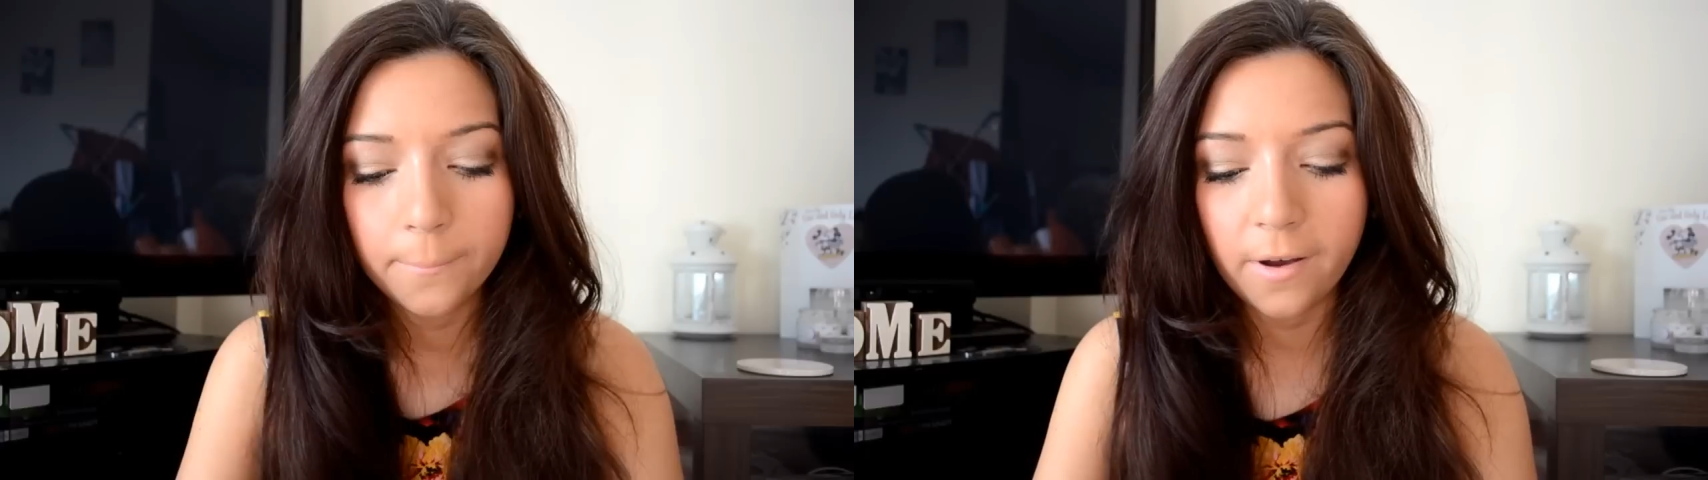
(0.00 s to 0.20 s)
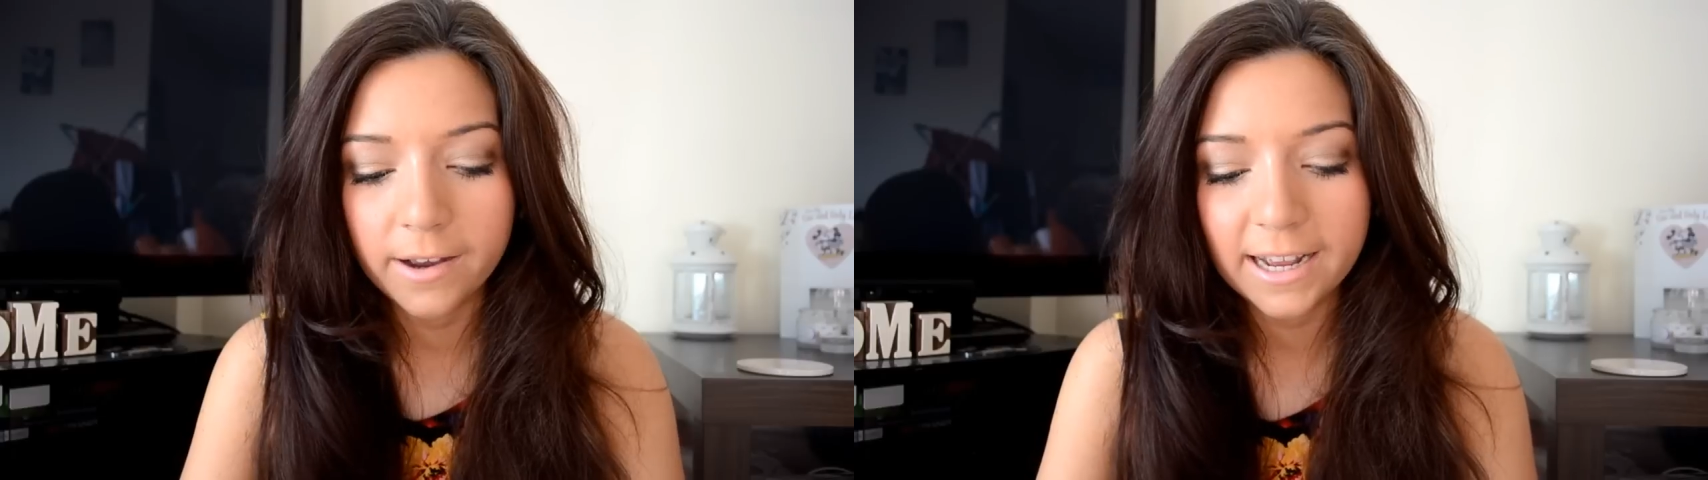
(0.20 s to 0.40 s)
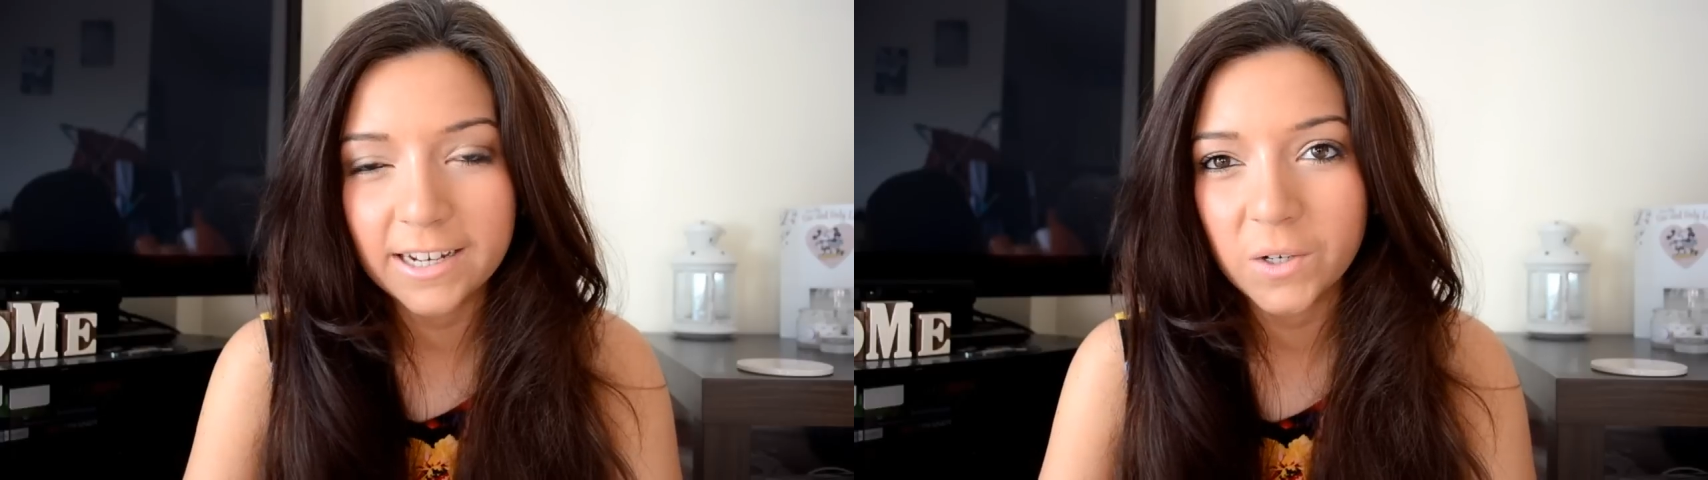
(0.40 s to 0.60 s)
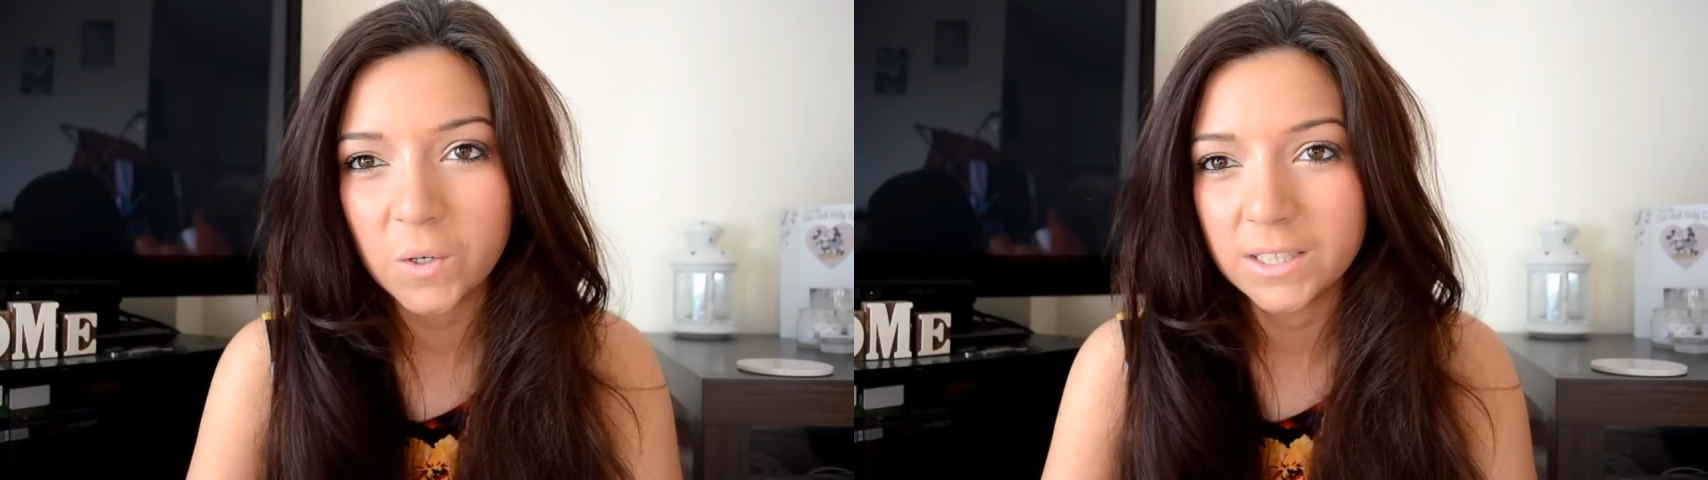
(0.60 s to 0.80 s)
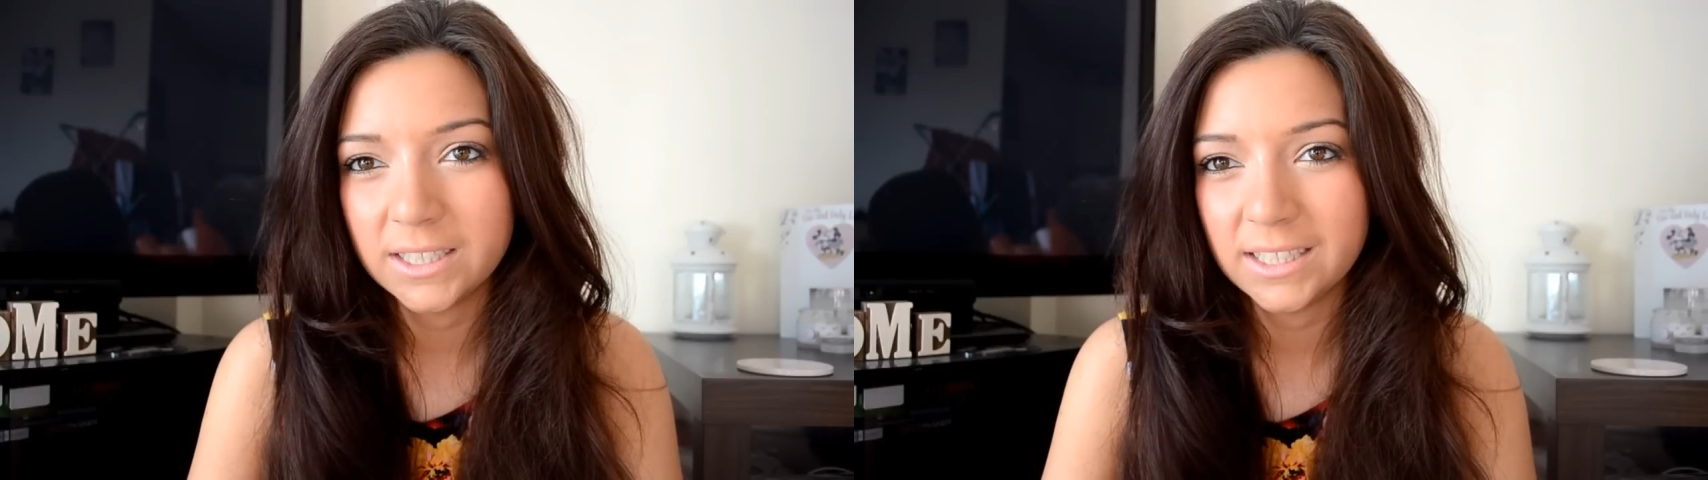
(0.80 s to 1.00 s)
but I'd had it
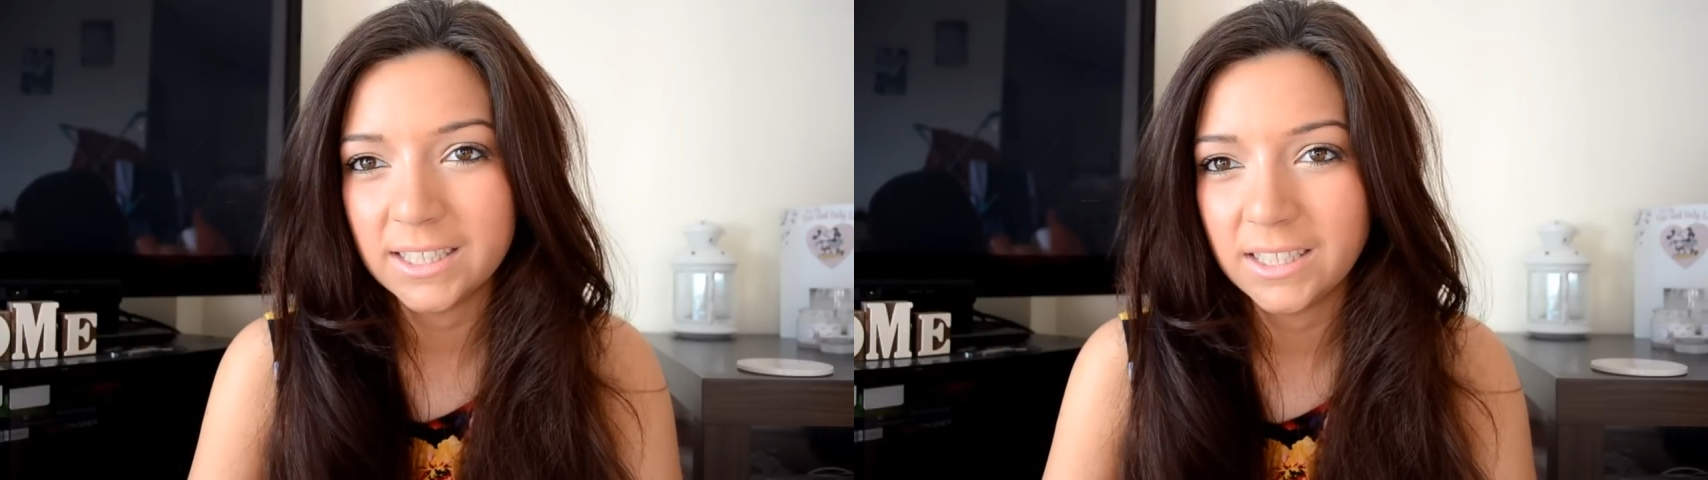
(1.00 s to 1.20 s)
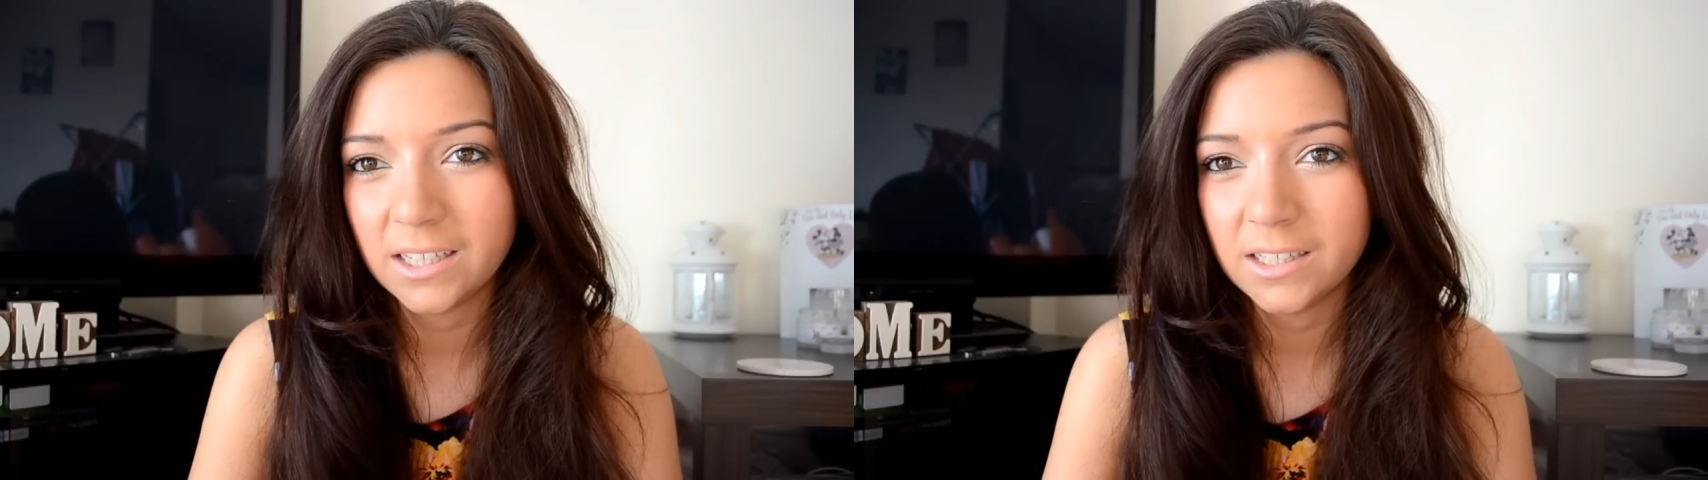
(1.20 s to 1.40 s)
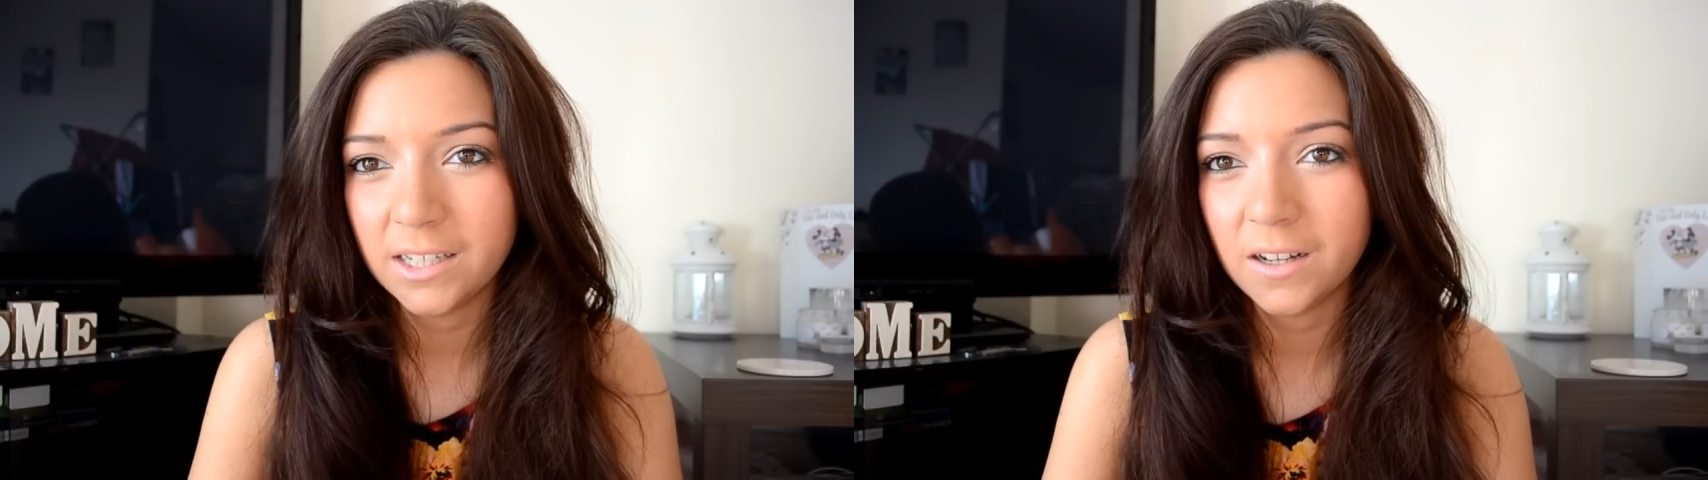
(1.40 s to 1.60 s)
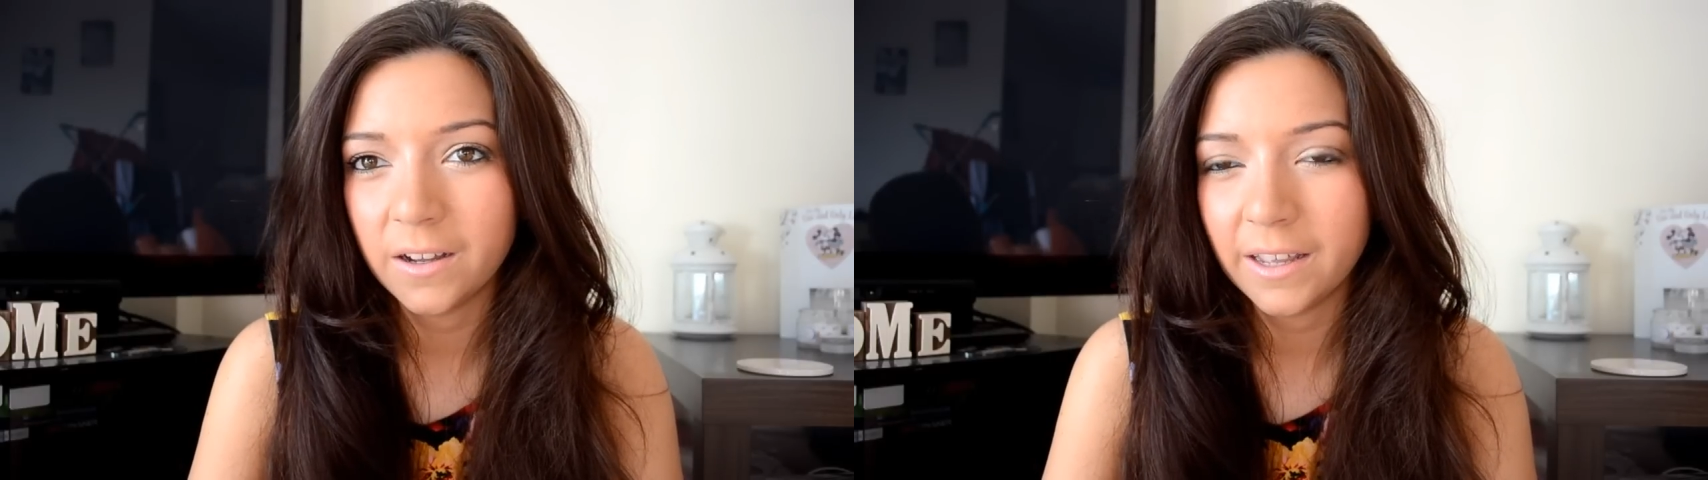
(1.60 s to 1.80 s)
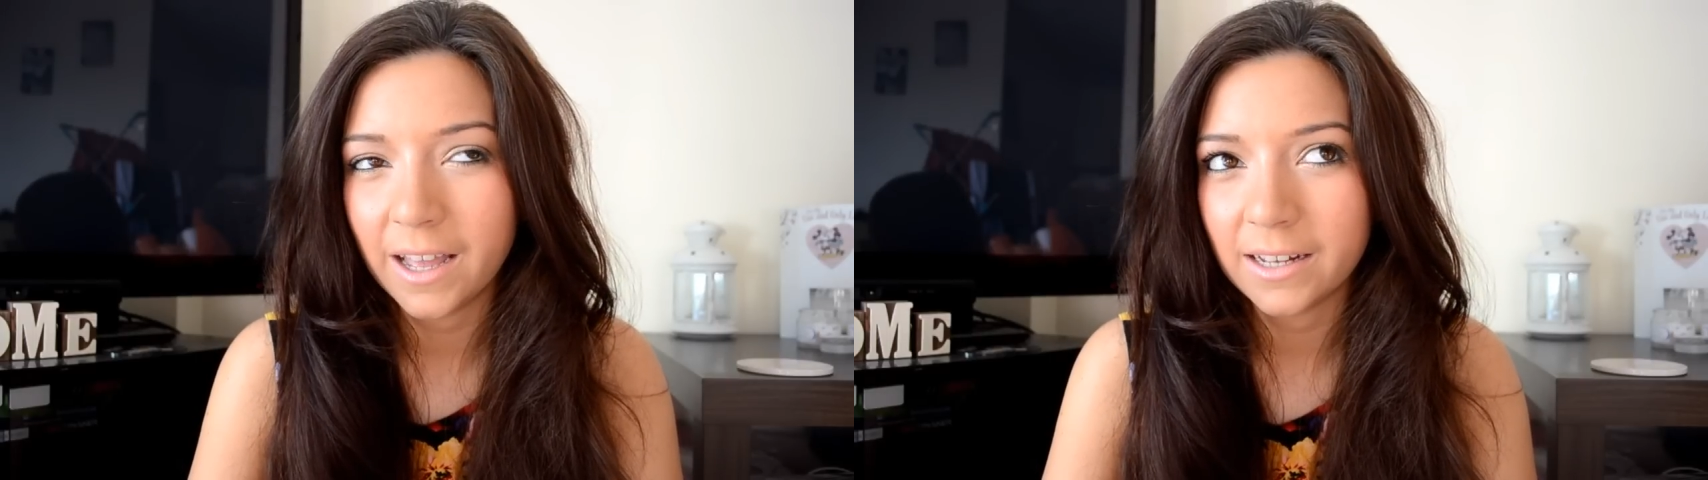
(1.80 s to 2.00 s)
on since Sunday
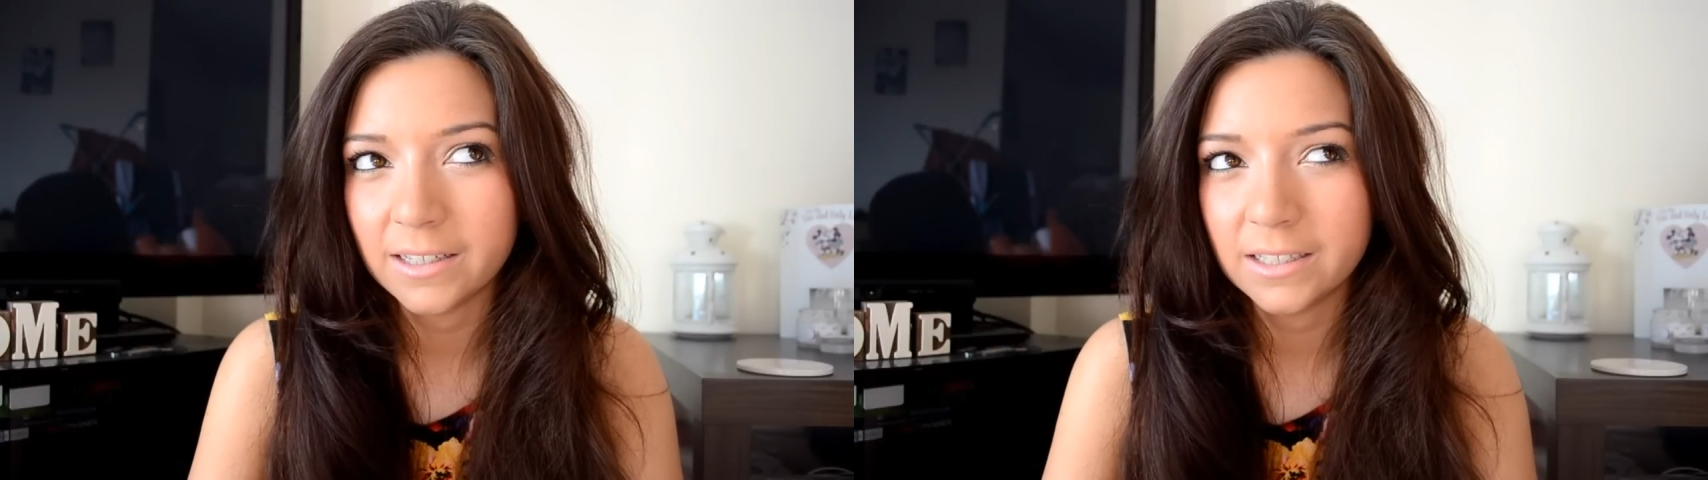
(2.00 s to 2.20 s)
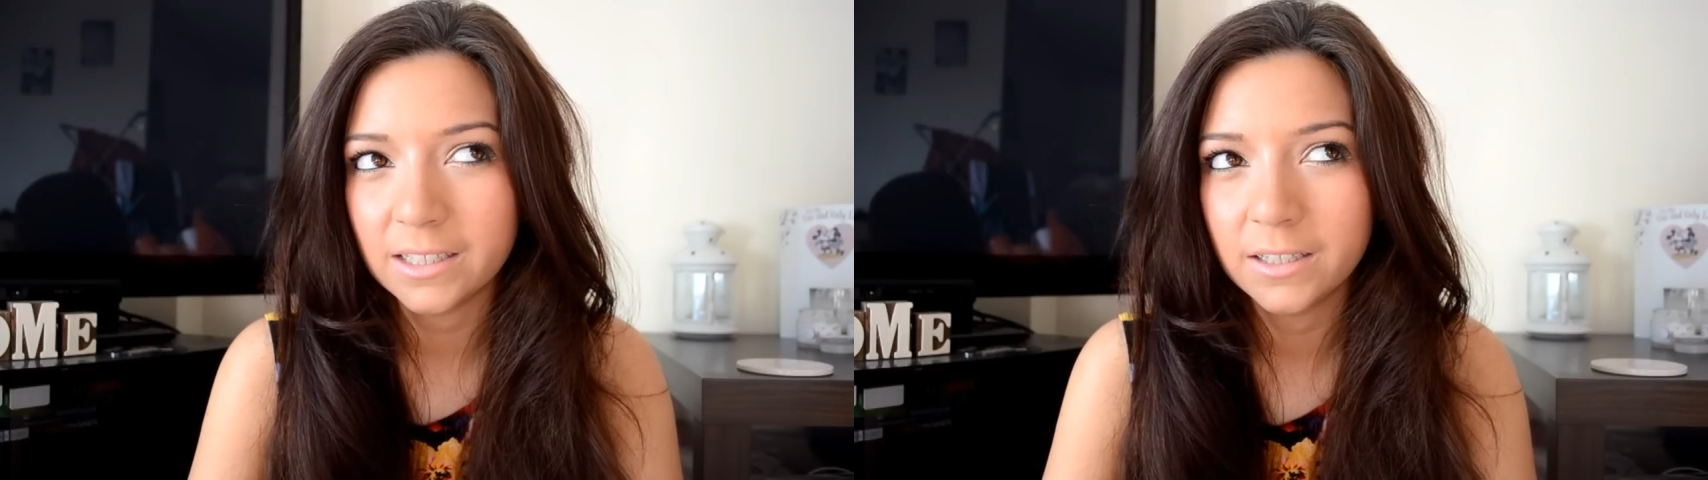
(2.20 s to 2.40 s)
night and